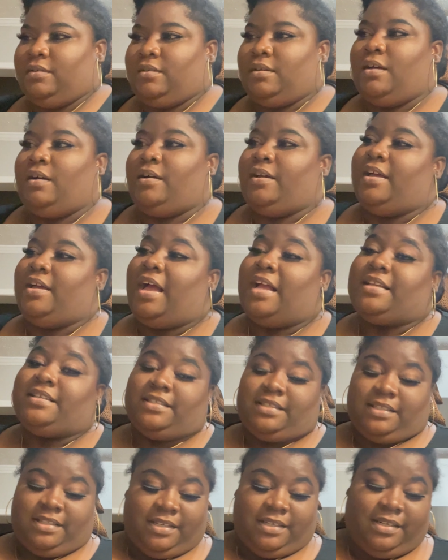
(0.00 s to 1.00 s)
Oh yeah, I
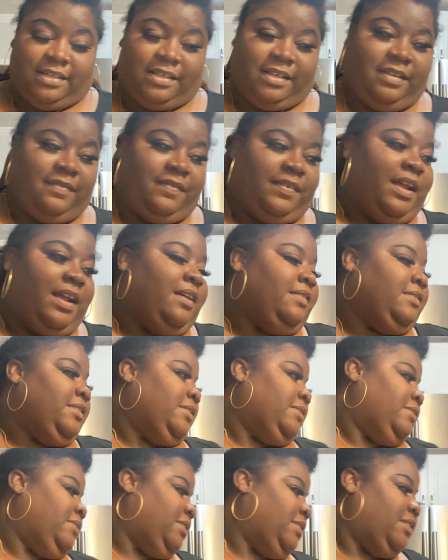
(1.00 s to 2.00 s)
just cleaned it over
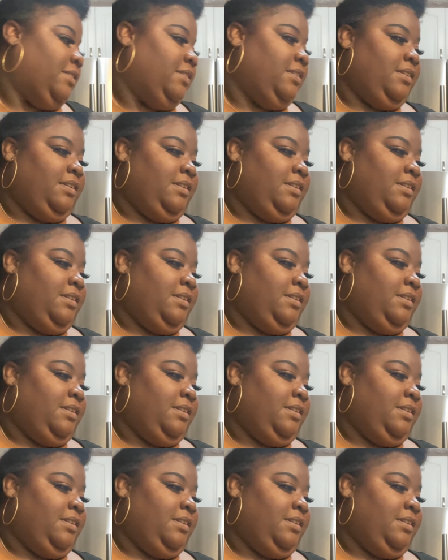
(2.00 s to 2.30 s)
so.